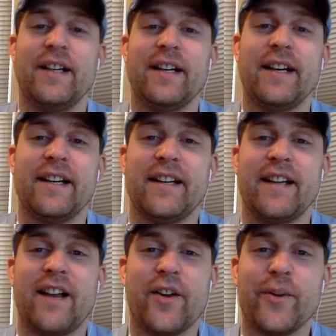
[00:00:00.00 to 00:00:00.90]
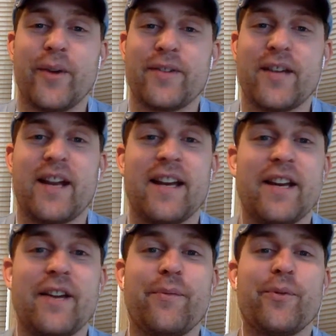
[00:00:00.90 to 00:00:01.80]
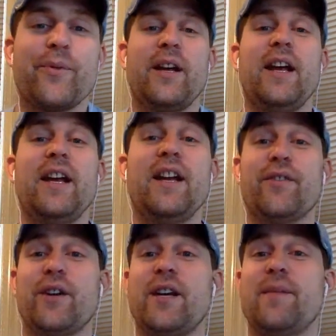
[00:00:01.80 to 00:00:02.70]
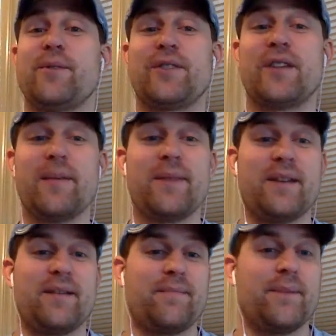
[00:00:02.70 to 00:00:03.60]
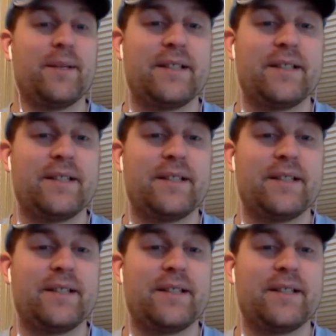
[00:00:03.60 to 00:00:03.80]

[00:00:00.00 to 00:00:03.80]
And I don't know, the refs had it in it for him or something. But